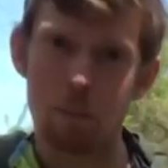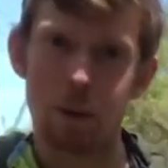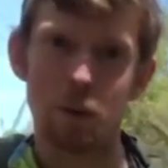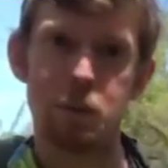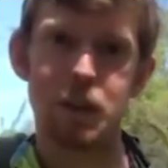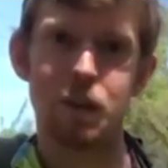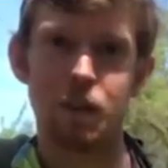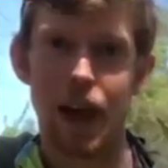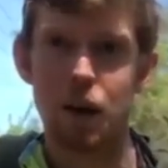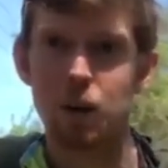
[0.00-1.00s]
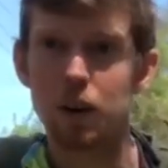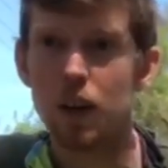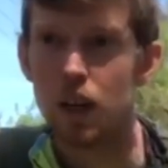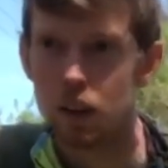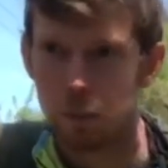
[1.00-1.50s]
It would be the flower,
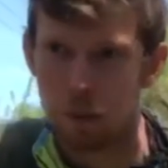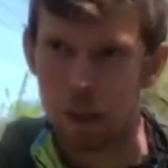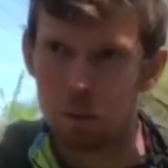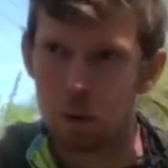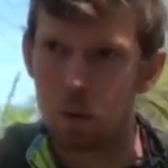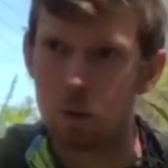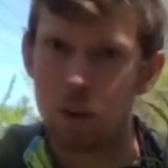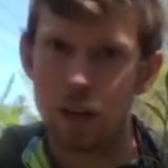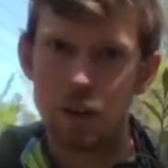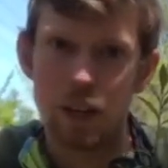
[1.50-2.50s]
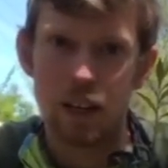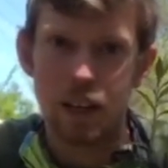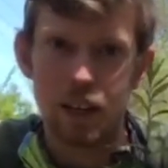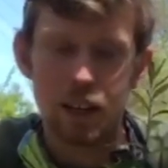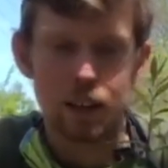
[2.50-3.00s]
the big bloom that you get
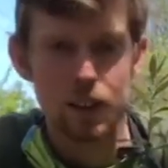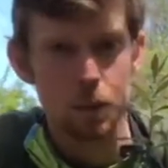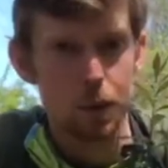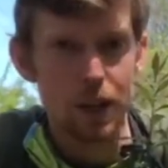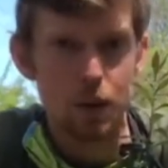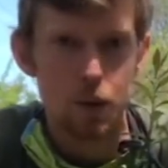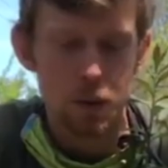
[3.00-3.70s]
in spring or